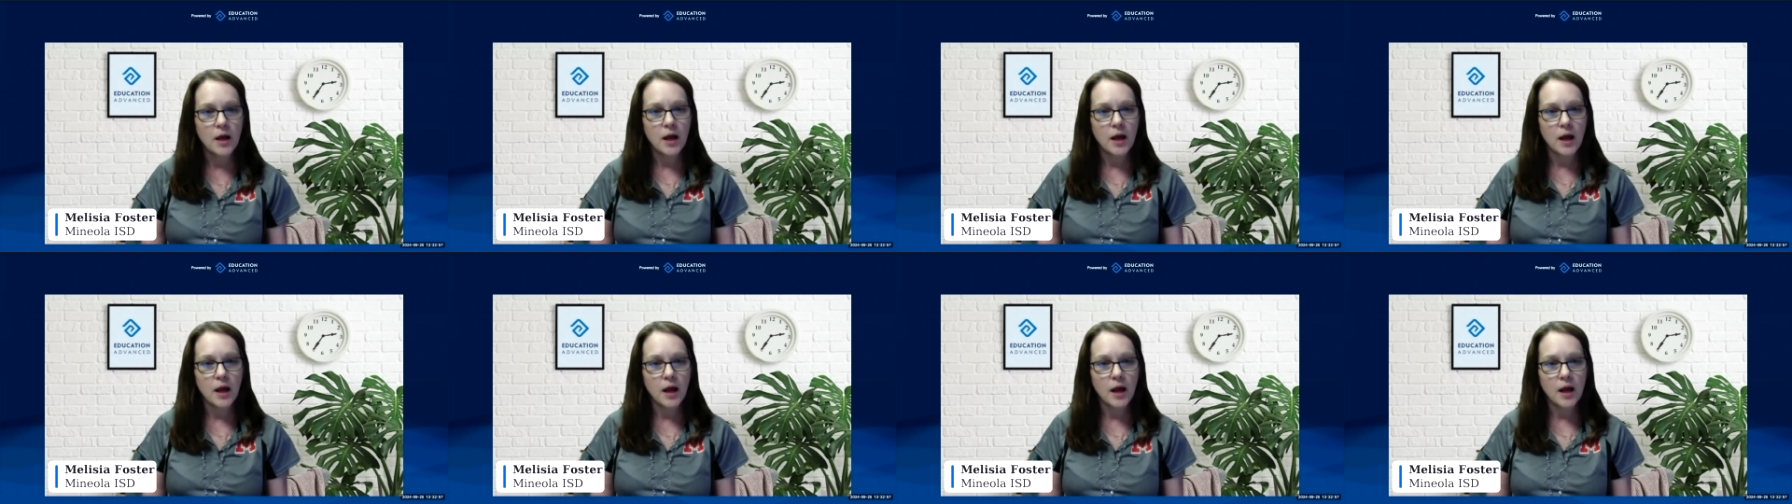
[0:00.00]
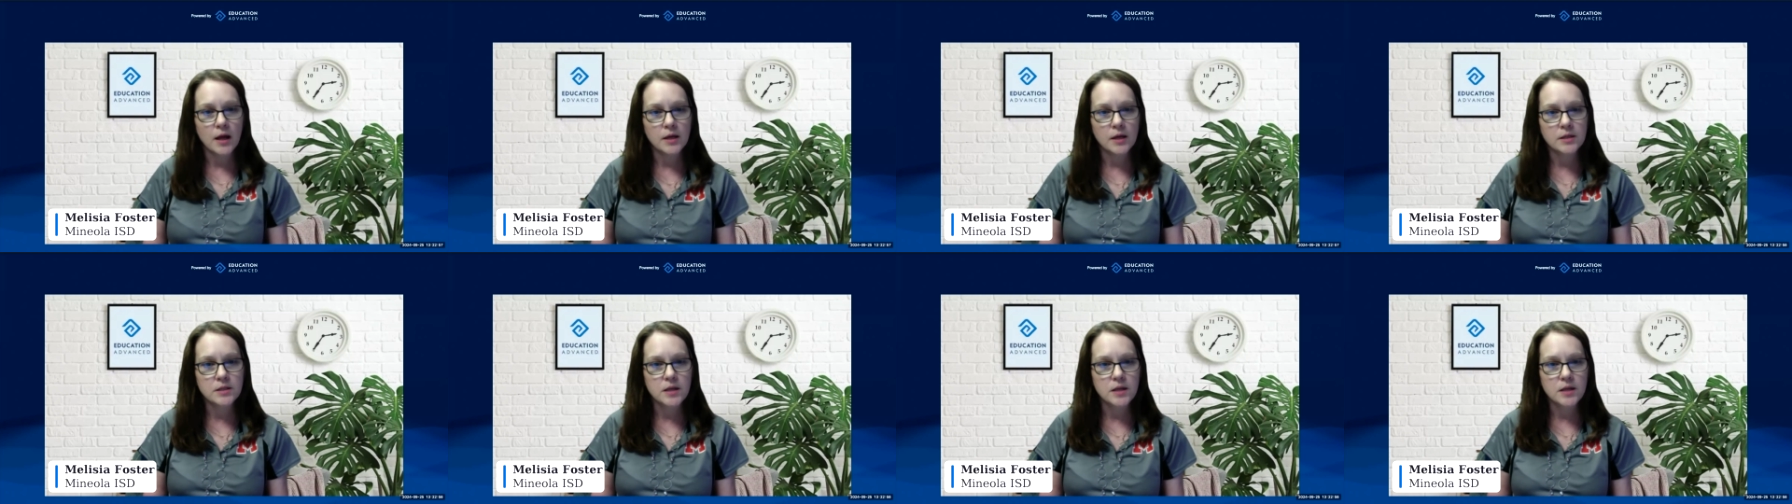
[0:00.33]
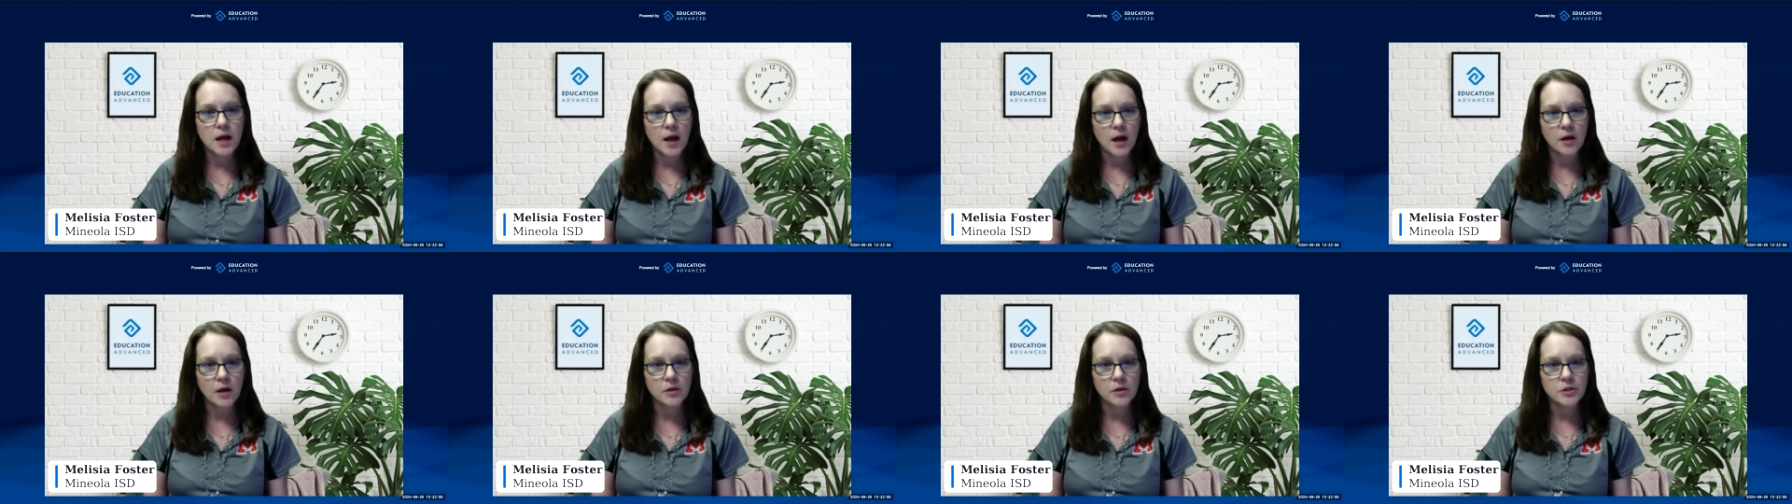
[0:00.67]
and
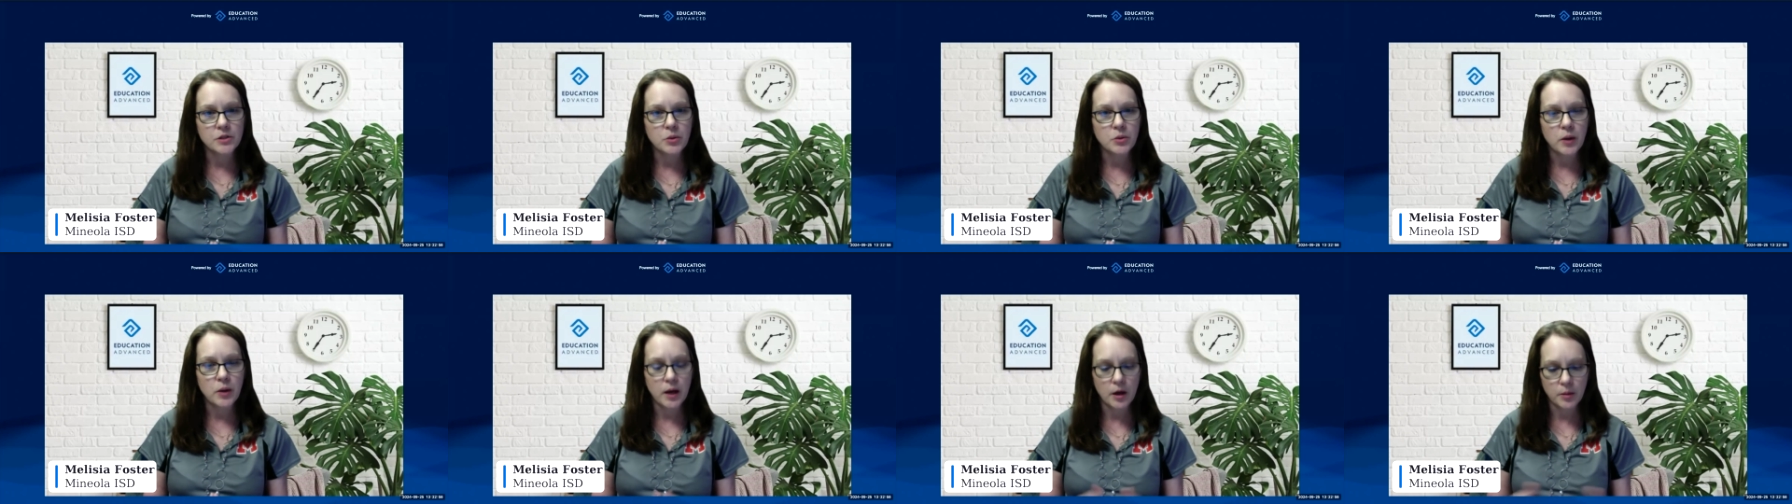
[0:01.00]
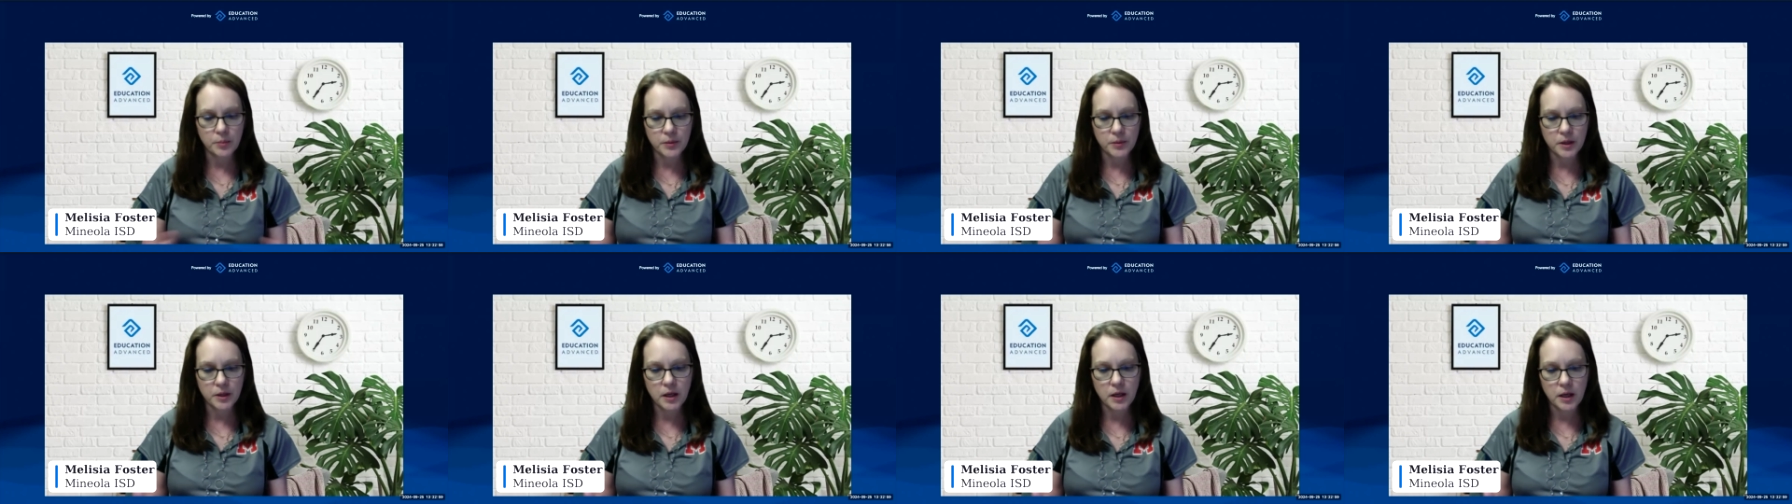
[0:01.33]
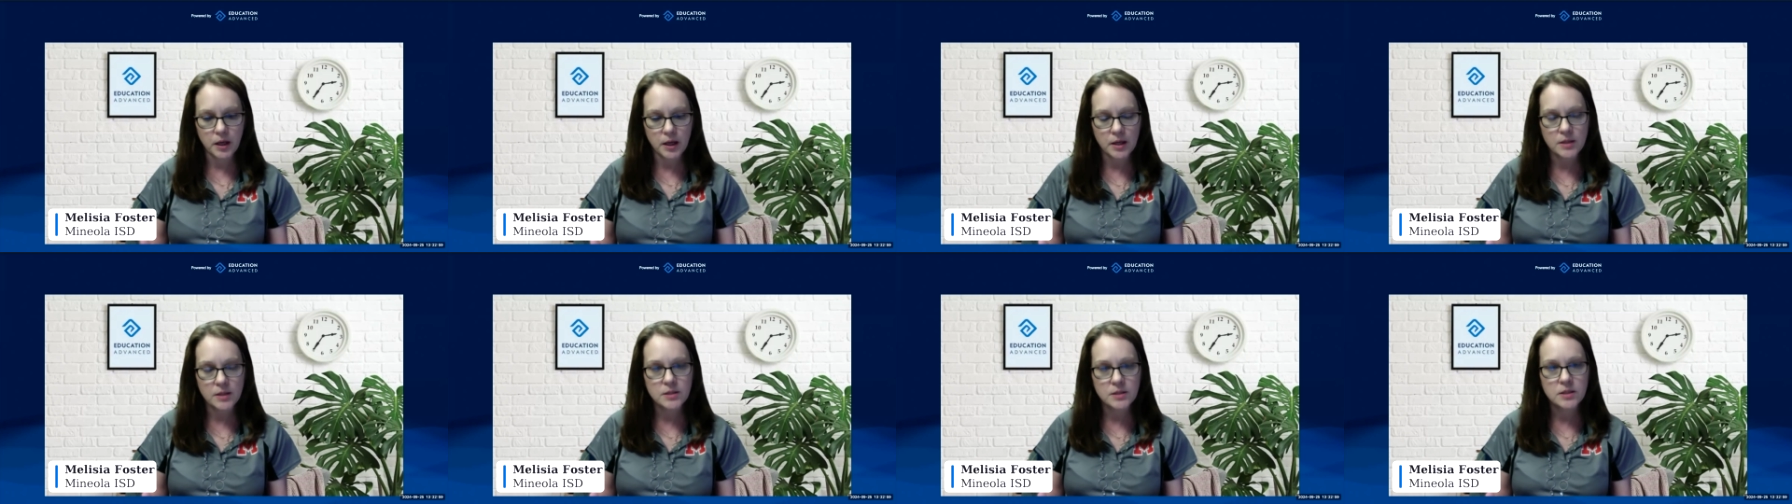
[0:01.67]
how to help the
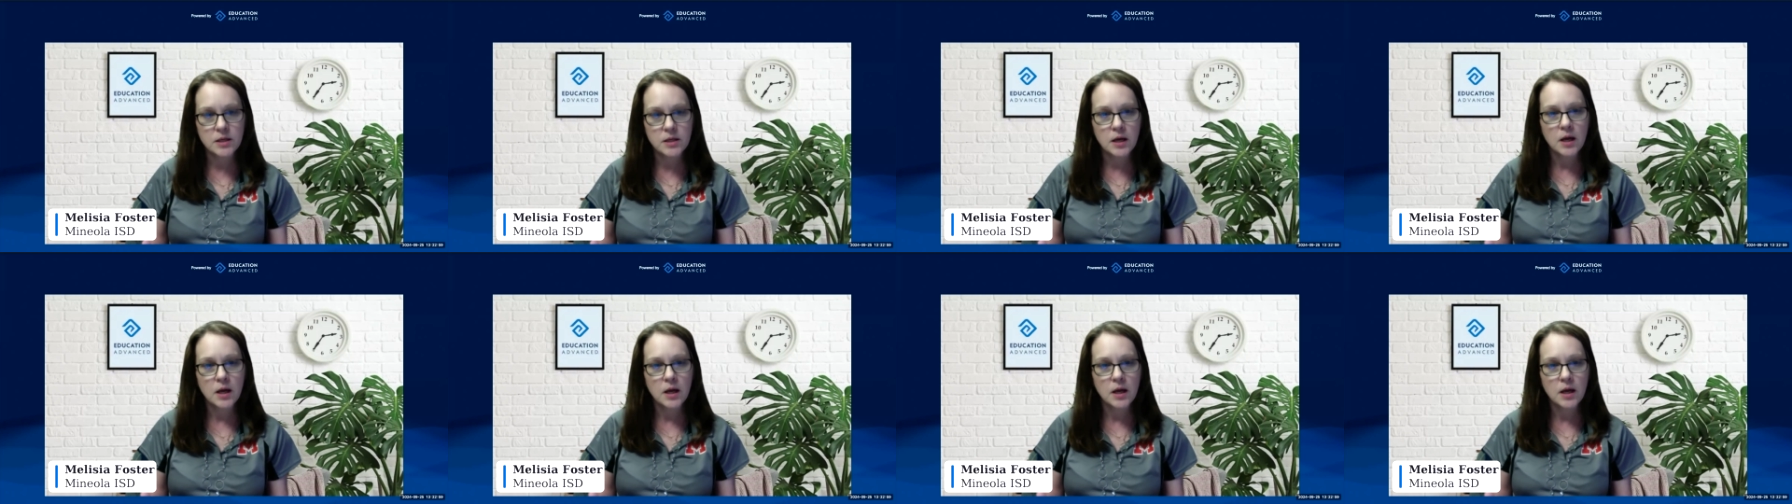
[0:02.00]
kids.